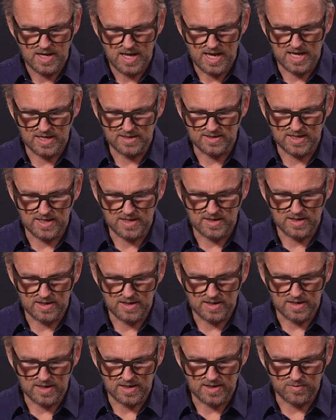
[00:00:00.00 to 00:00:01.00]
and
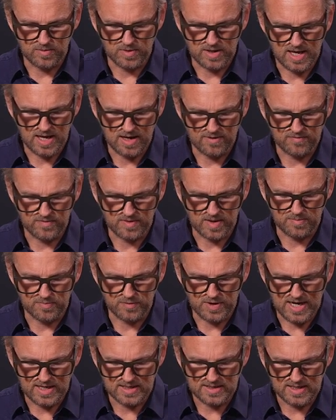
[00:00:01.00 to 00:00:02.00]
then uh, we have uh,
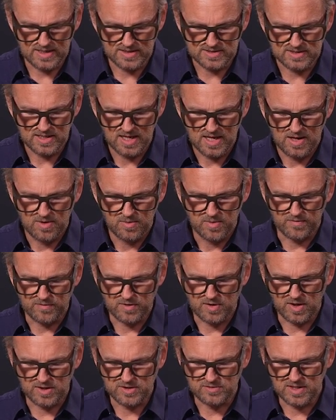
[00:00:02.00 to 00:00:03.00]
brightness, we have
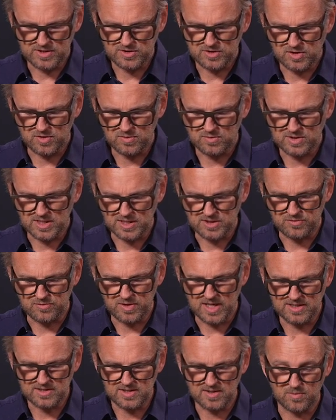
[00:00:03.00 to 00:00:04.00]
contrast, hue,
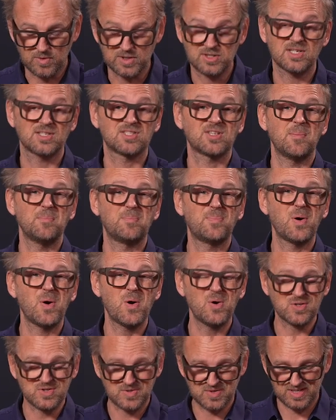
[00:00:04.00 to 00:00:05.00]
saturation, which are some
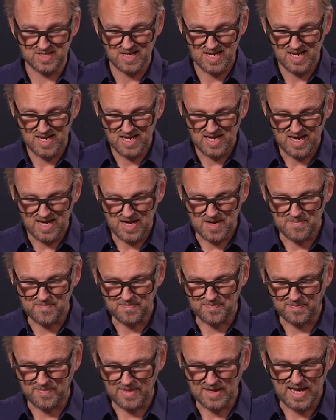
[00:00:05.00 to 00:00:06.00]
post
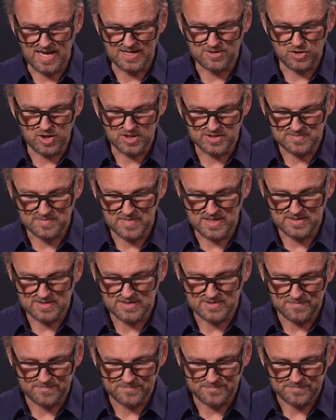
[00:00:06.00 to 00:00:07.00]
um,
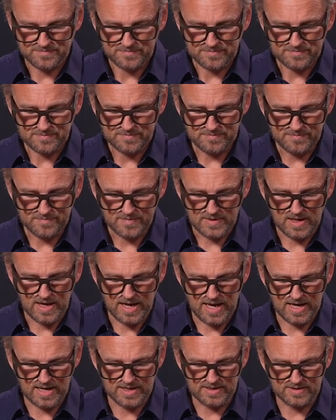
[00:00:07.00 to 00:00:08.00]
adjustments
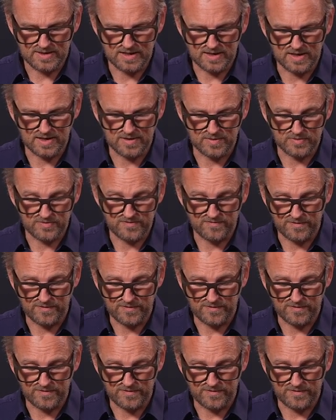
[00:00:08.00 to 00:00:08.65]
and uh, uh,